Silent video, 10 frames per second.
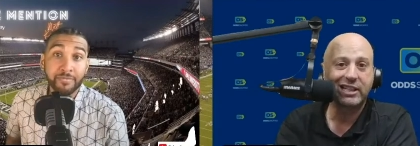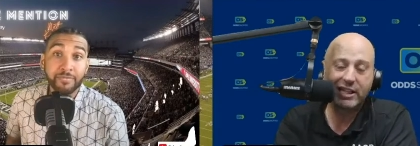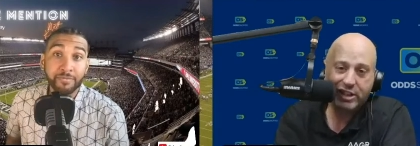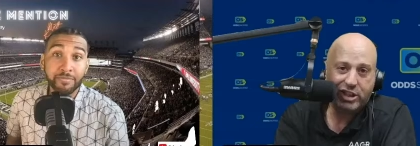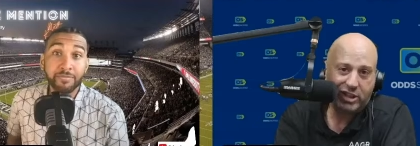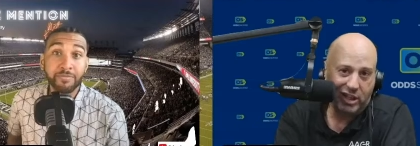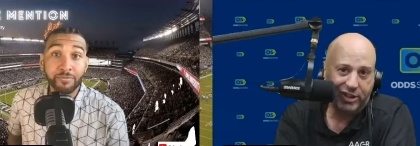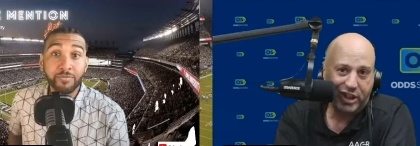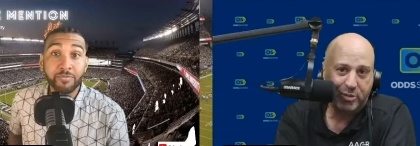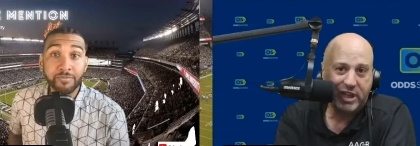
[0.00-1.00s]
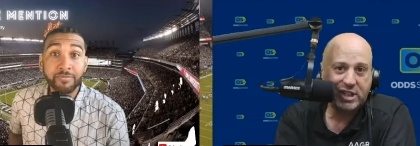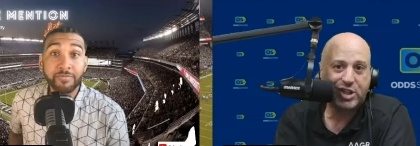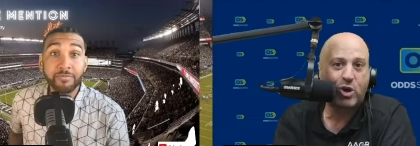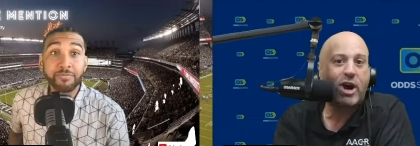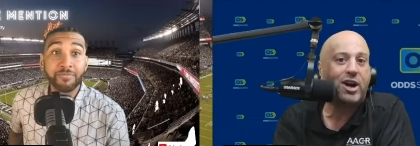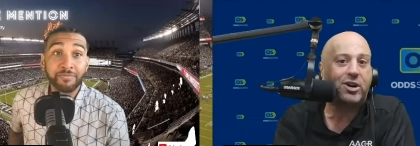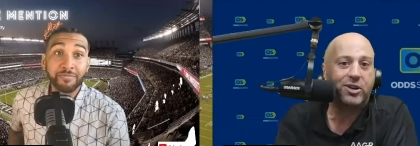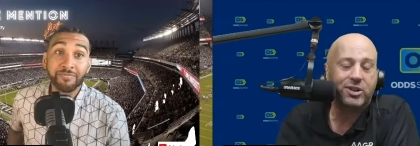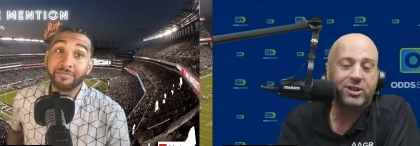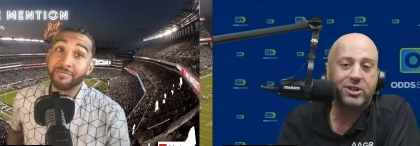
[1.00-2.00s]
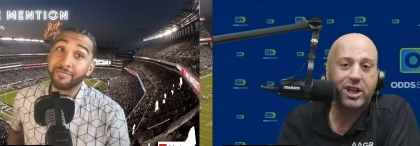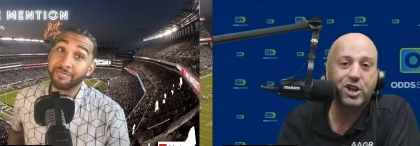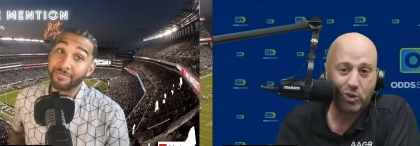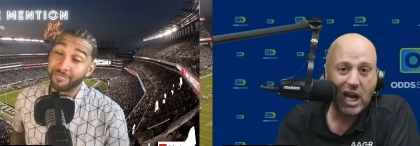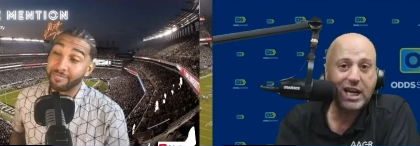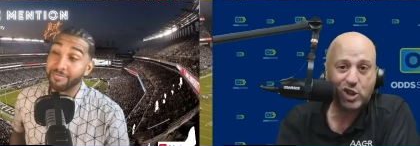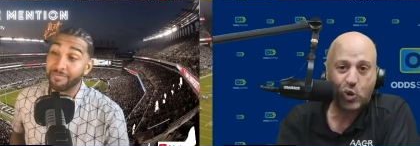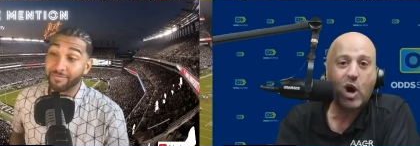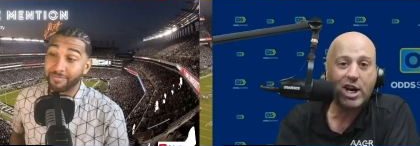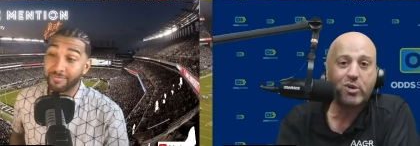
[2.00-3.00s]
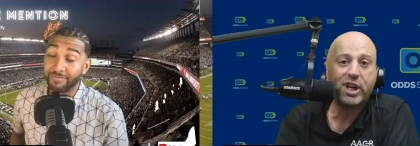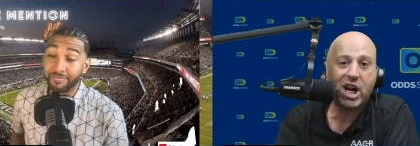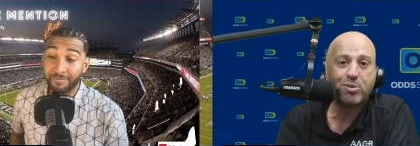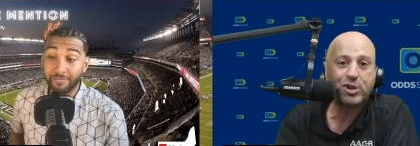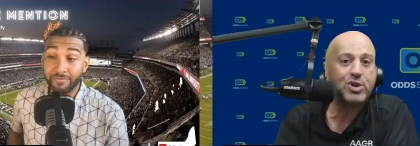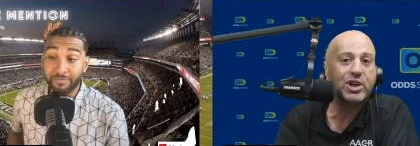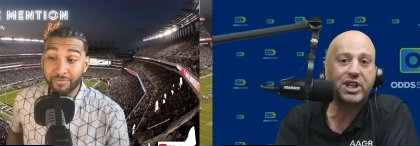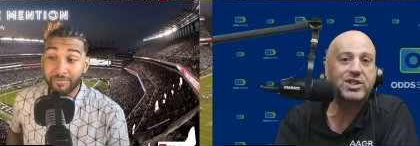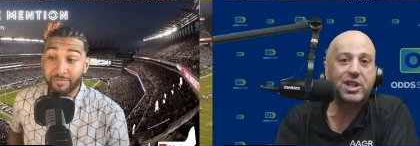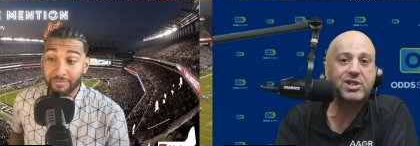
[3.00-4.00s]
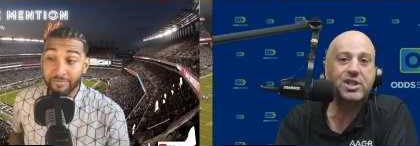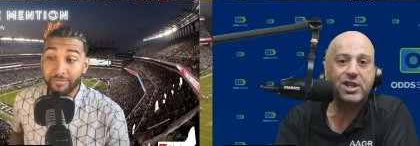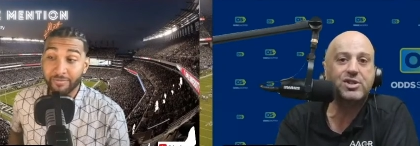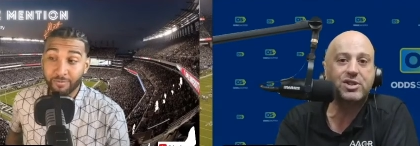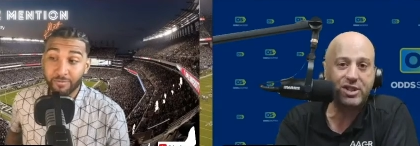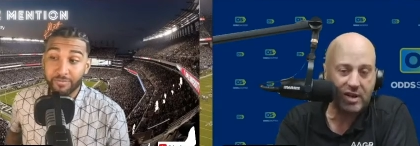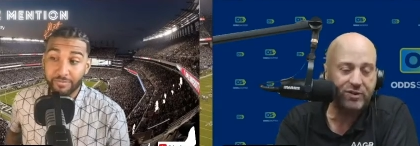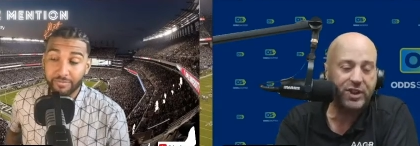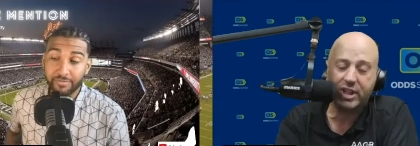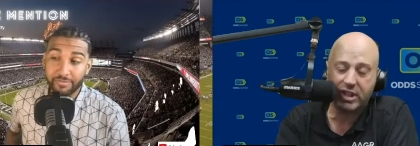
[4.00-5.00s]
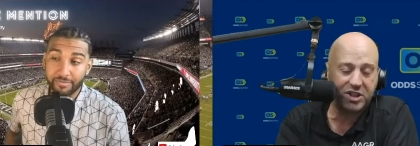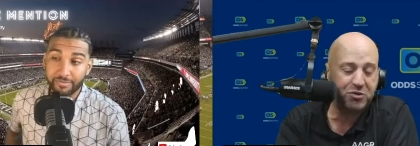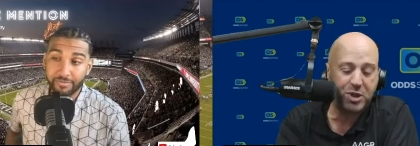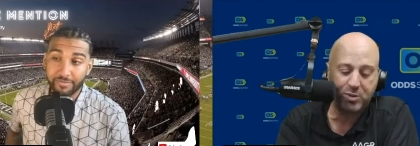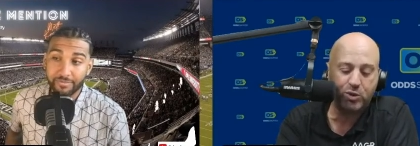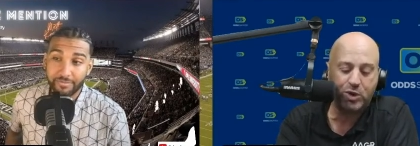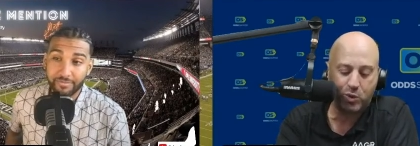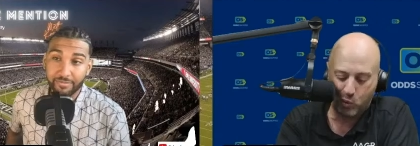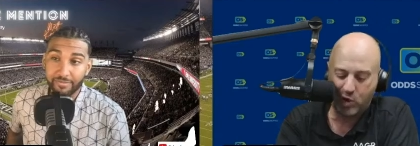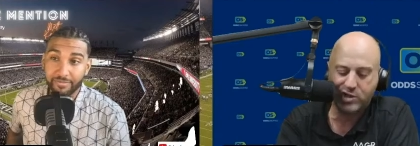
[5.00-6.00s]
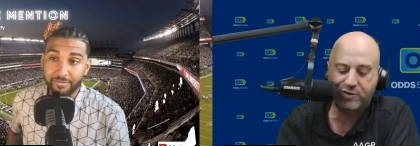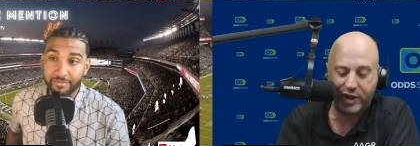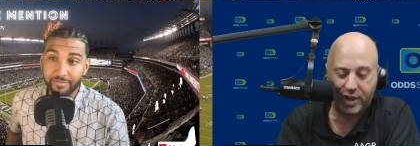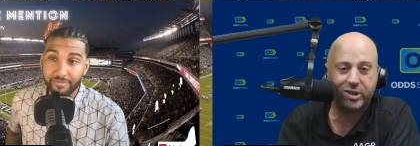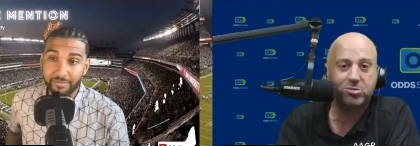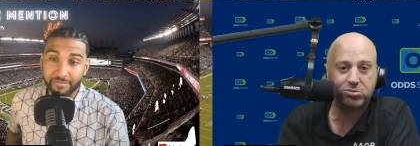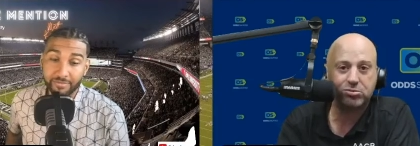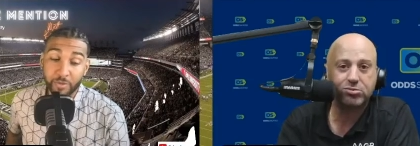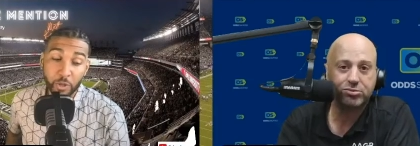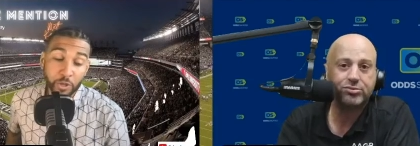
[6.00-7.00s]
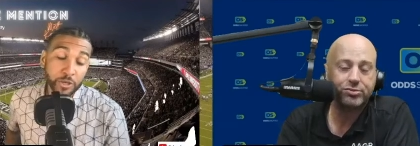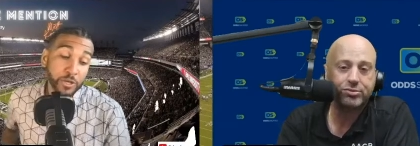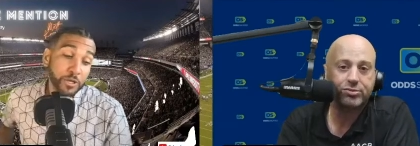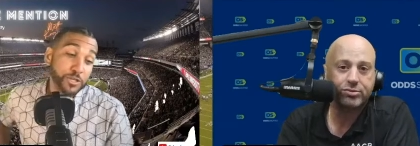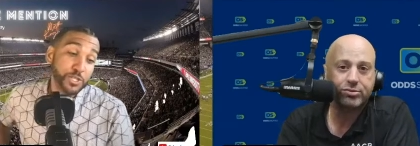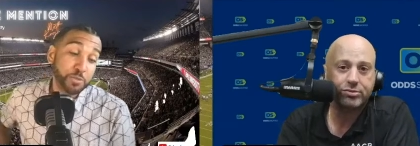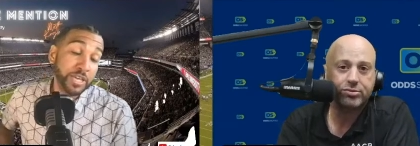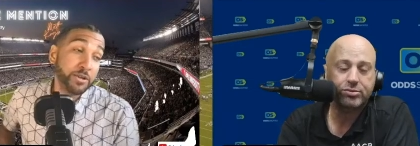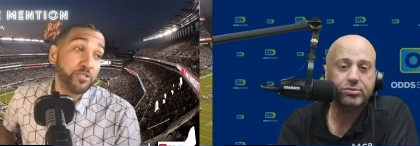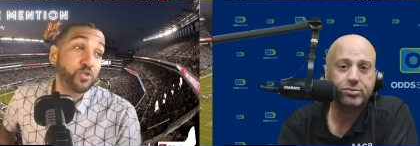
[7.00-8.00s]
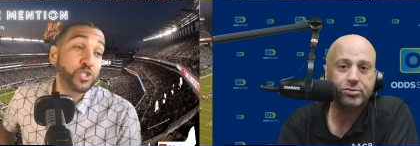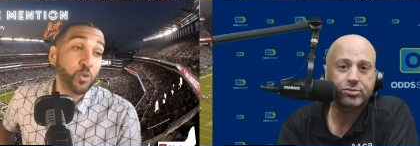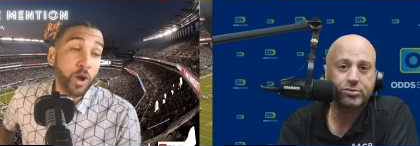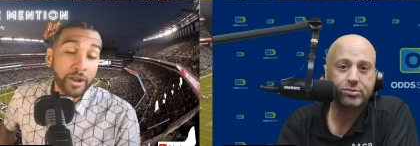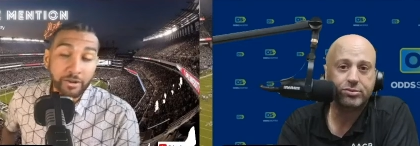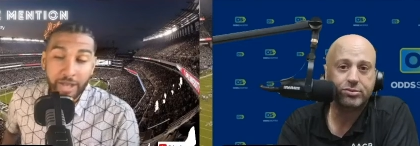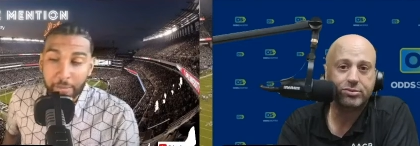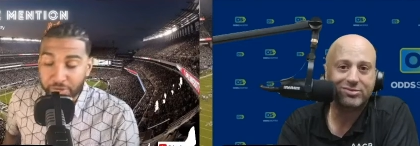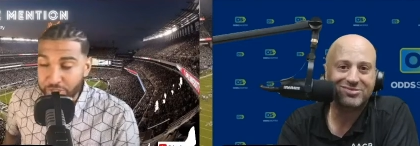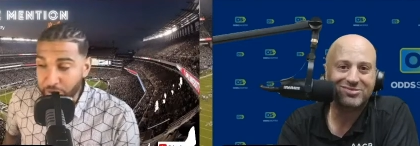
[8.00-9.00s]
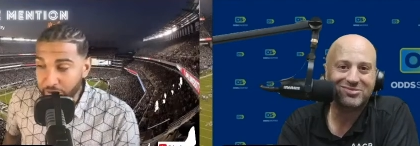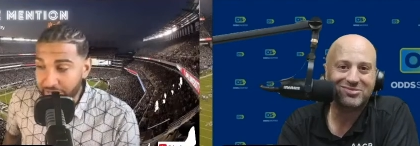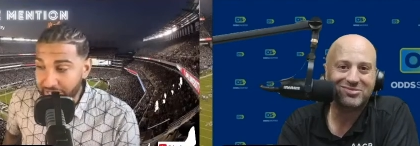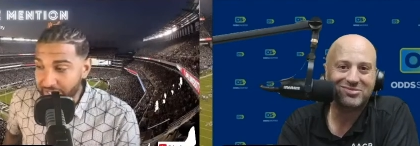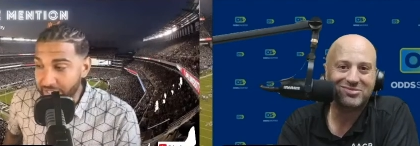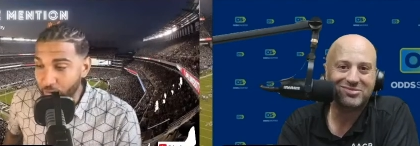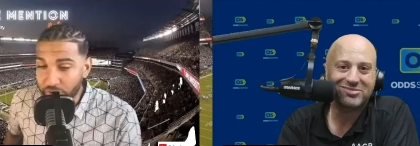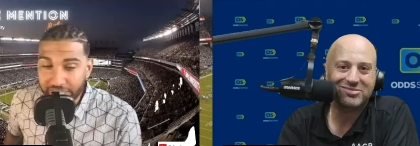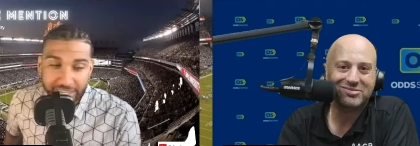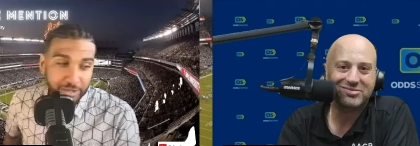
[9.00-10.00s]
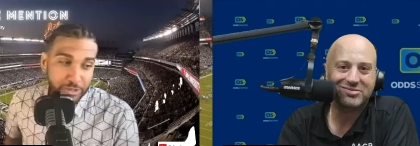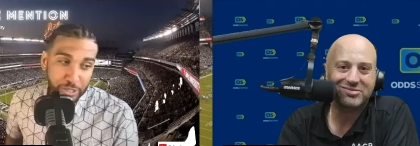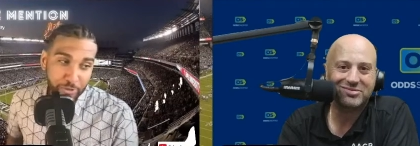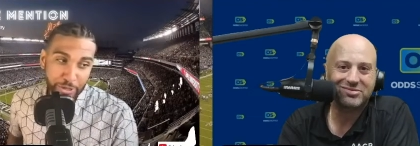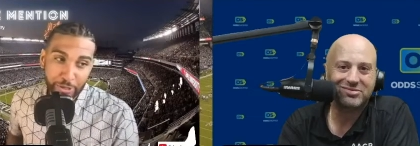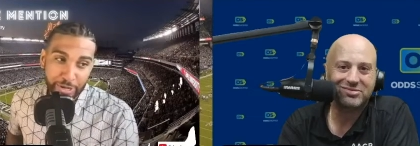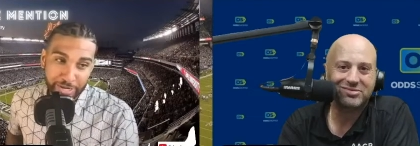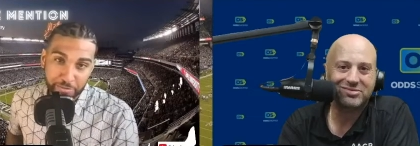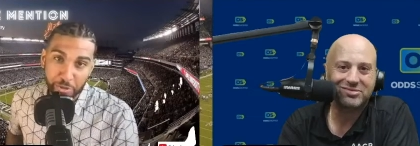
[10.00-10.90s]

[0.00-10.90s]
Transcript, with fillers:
Speaker 1: then you, you know, you're going to be SOL. And you're right, squandering opportunities is is definitely going to leave people with the
Speaker 2: worst feeling. Speaking of squandered opportunities, what the hell is going on in